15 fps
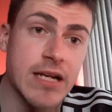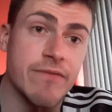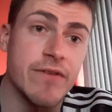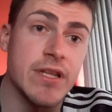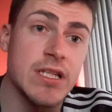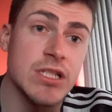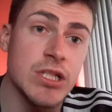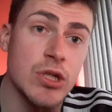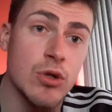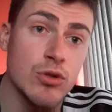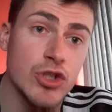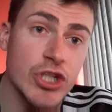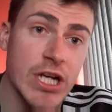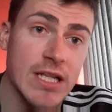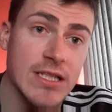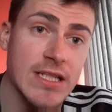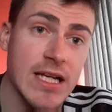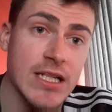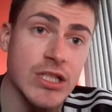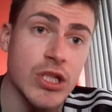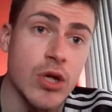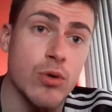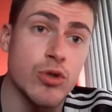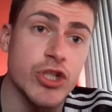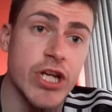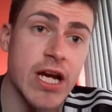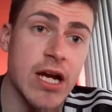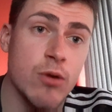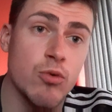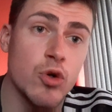I think there's a good chance that
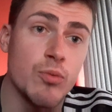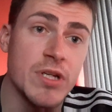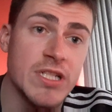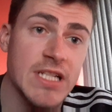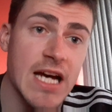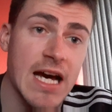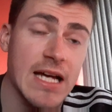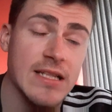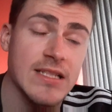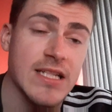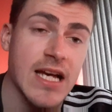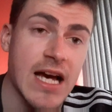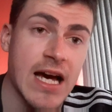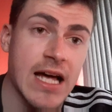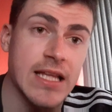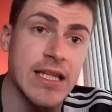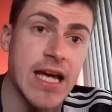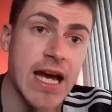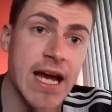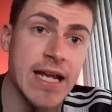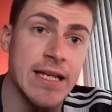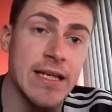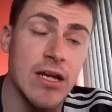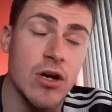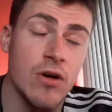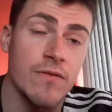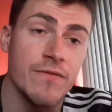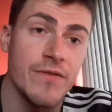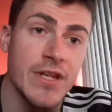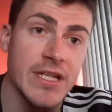Solskjaer will be sacked at the end
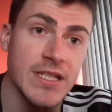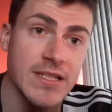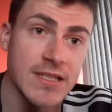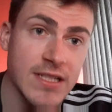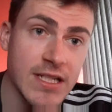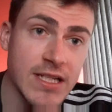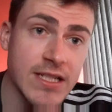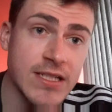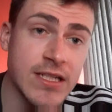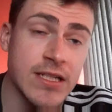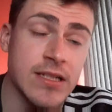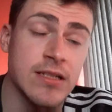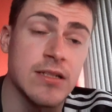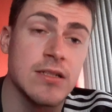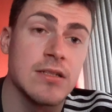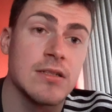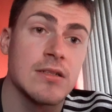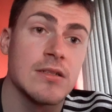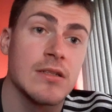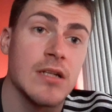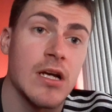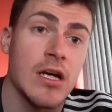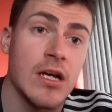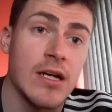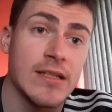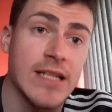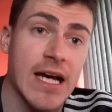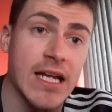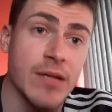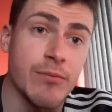of this season. Uh,
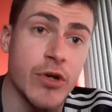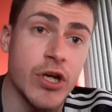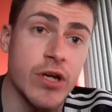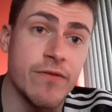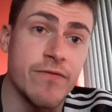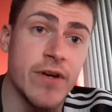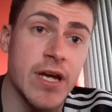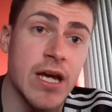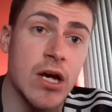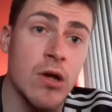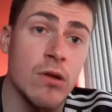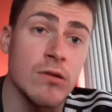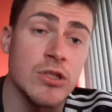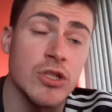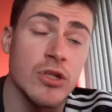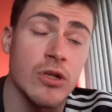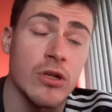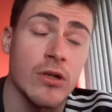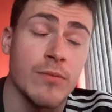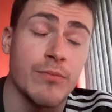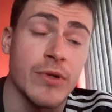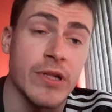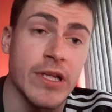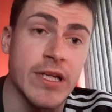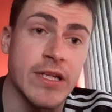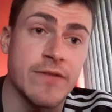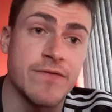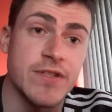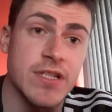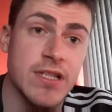Danny Murphy also
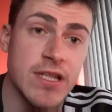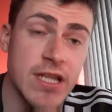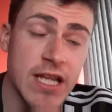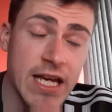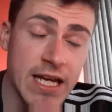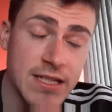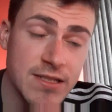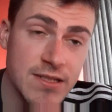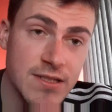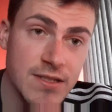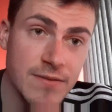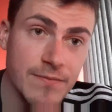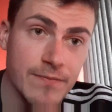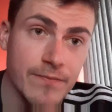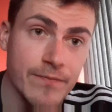believes this.